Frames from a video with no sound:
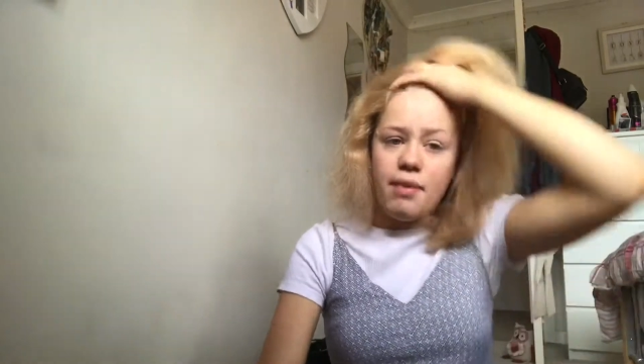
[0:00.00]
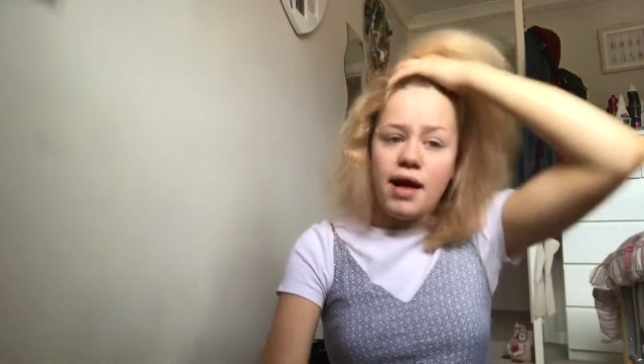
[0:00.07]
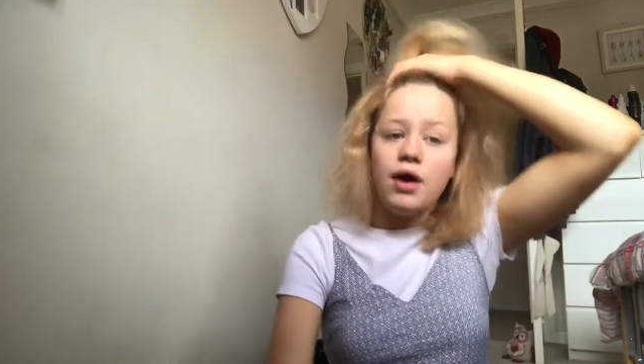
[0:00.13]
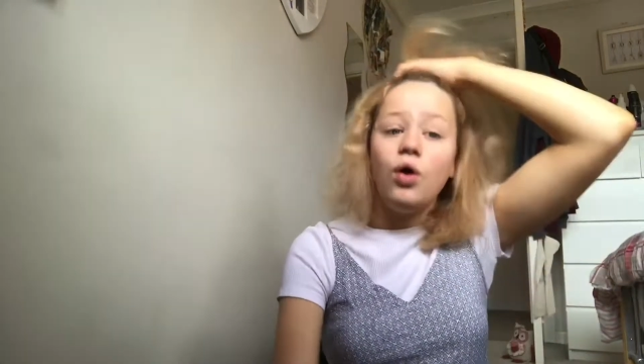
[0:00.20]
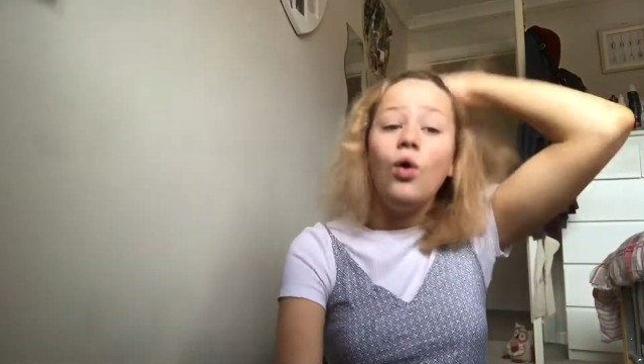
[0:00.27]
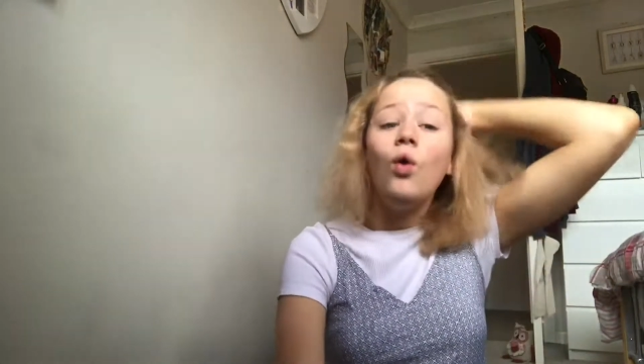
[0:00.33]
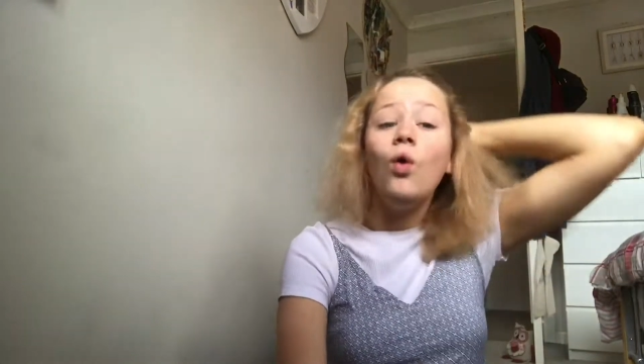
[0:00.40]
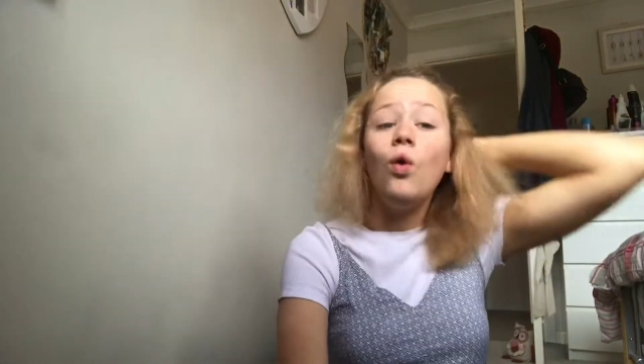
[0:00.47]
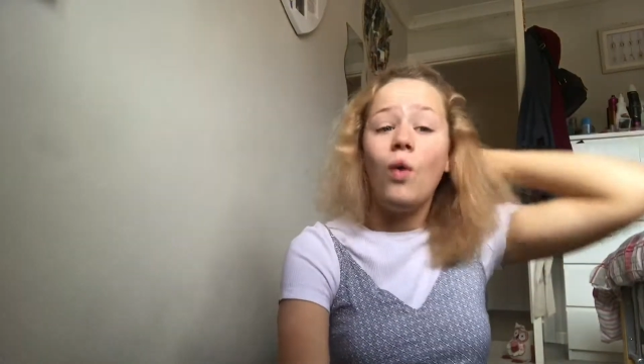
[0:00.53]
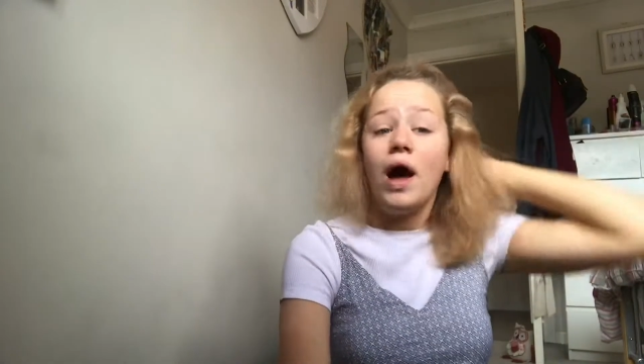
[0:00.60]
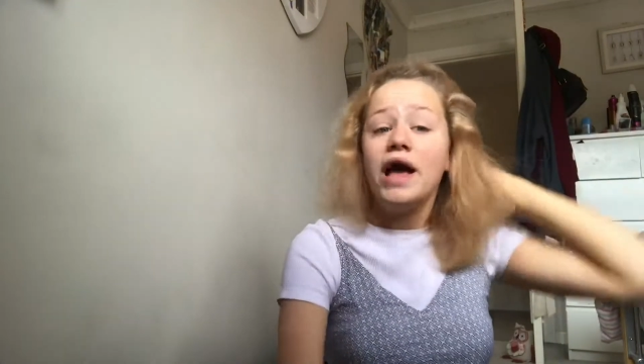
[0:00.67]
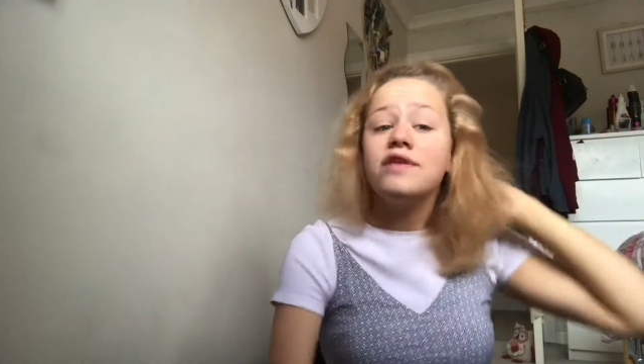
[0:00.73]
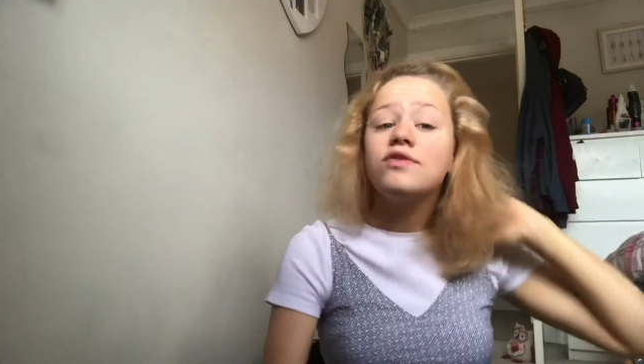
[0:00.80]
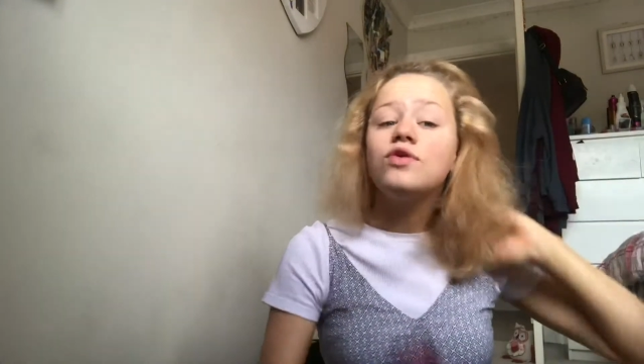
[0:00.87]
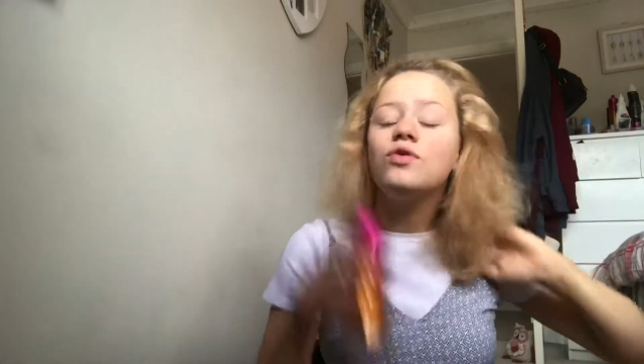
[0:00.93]
I
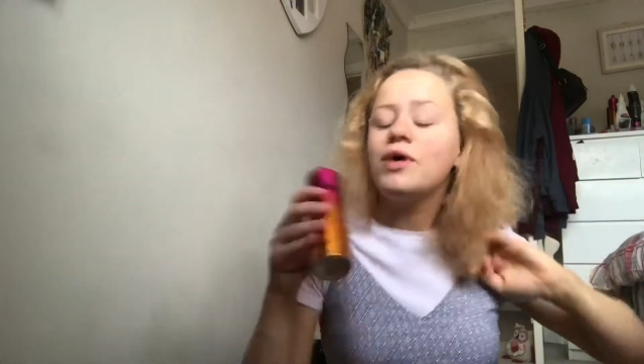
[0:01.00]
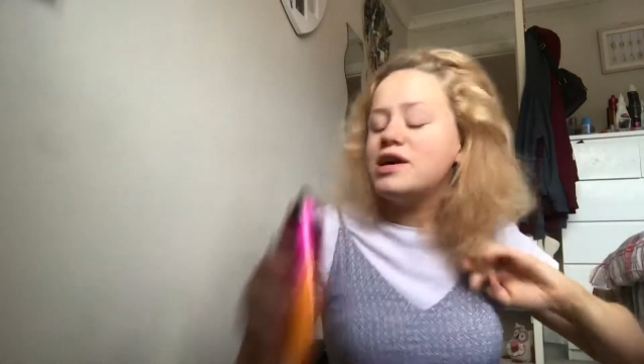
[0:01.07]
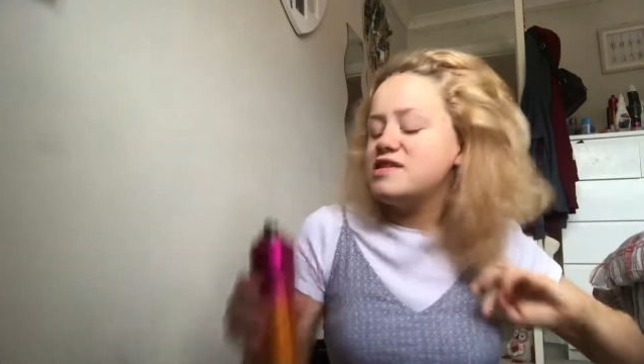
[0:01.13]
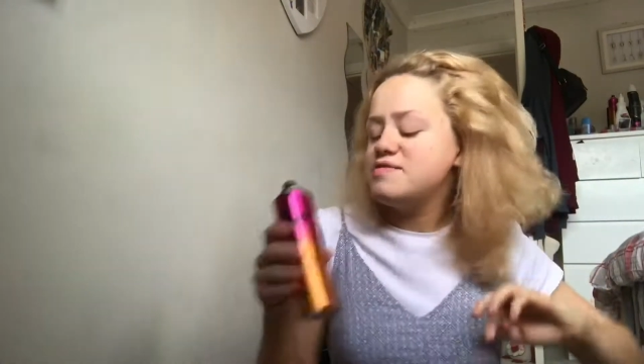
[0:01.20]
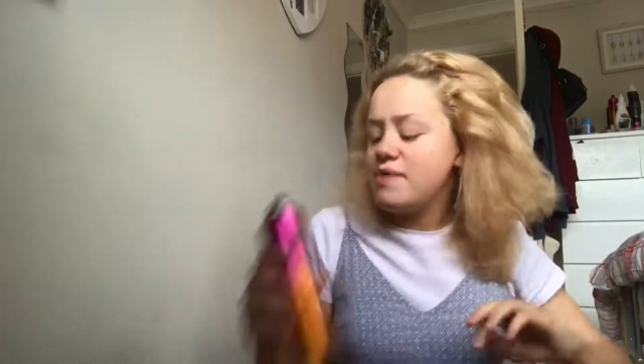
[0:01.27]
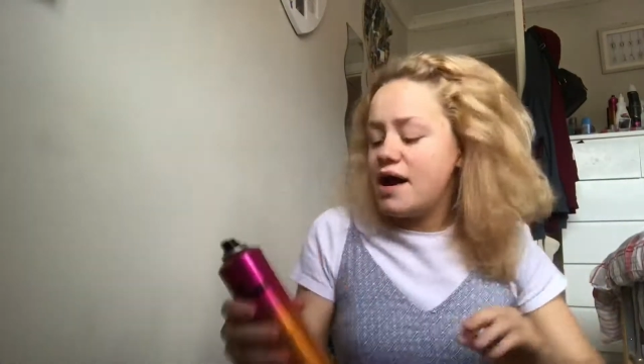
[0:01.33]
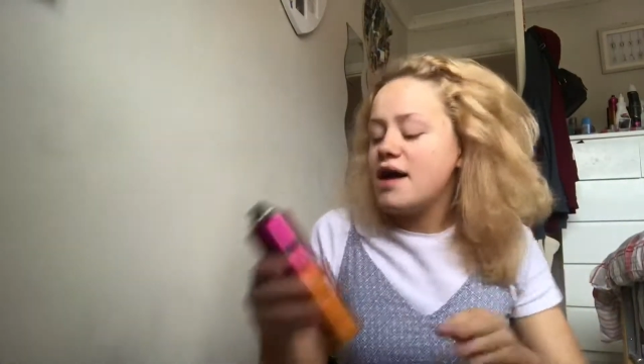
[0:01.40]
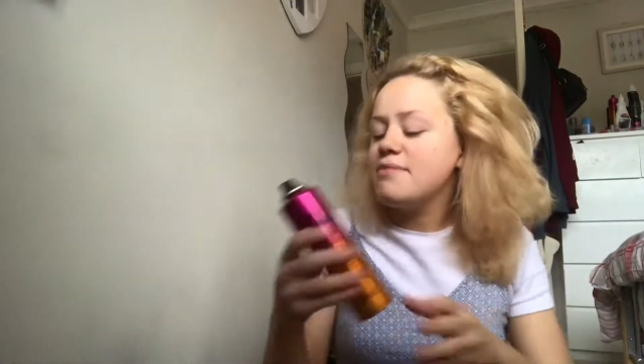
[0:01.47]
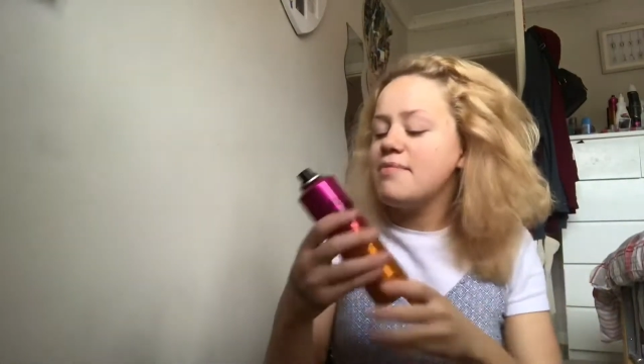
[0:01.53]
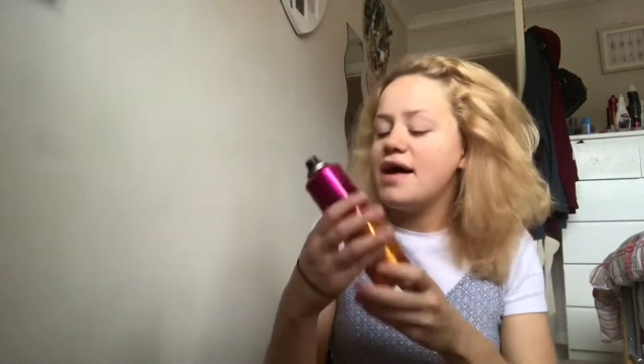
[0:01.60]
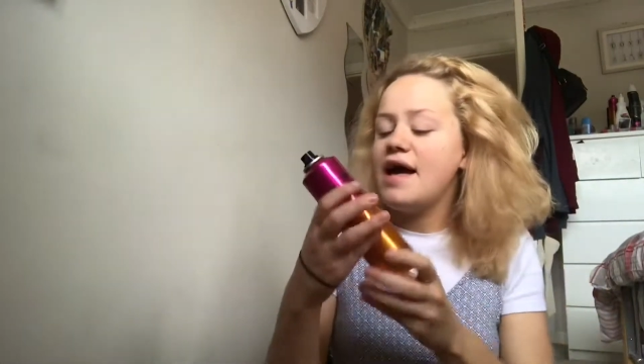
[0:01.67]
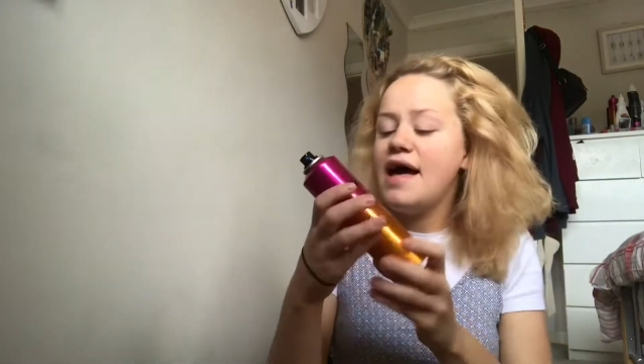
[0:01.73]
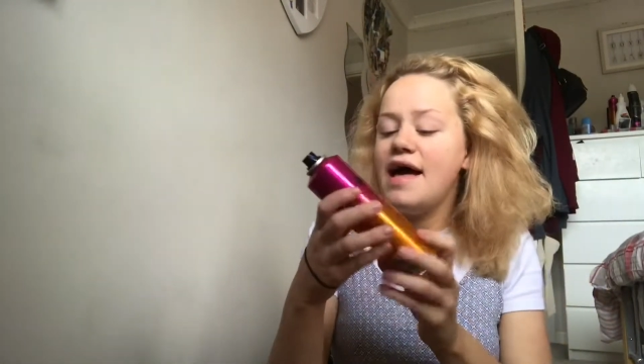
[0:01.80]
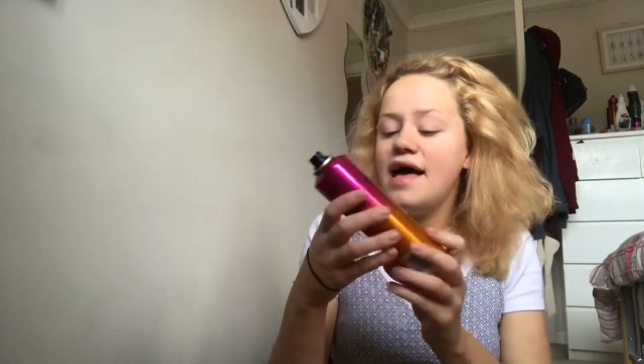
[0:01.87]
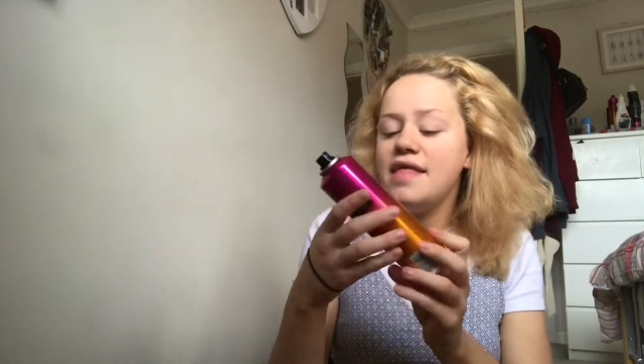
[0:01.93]
always spray in my
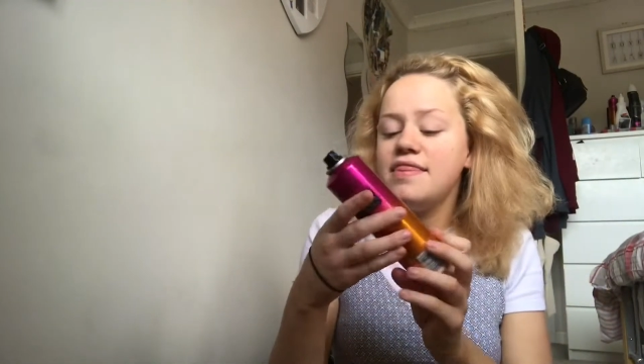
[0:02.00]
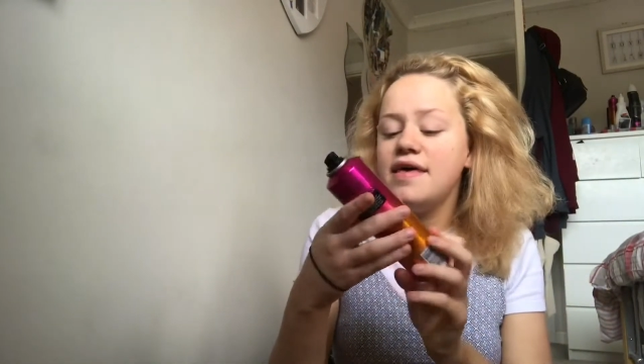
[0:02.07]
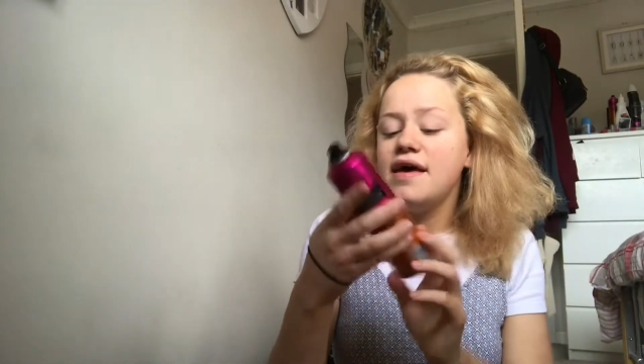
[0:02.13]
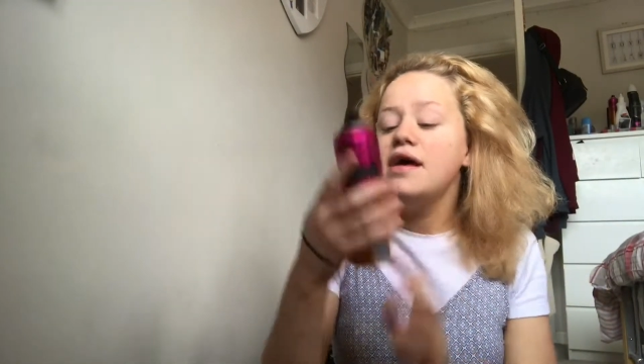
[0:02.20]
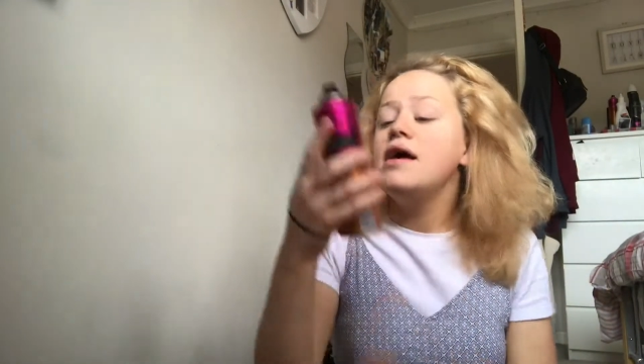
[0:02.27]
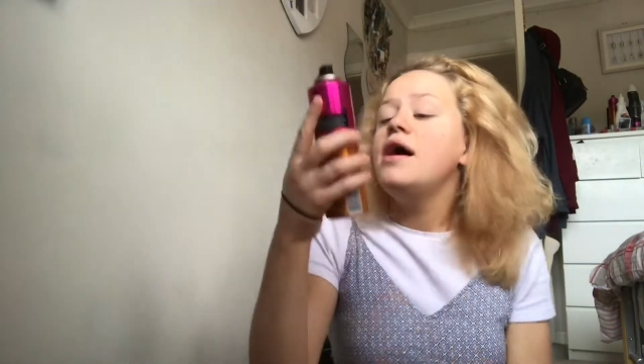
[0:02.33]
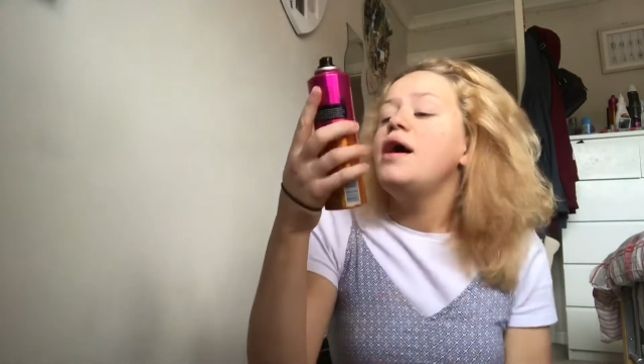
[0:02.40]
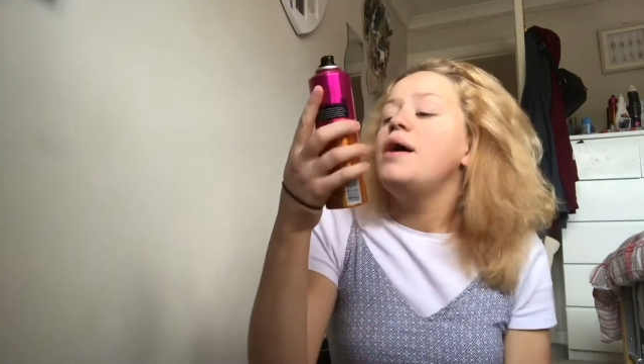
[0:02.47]
hair the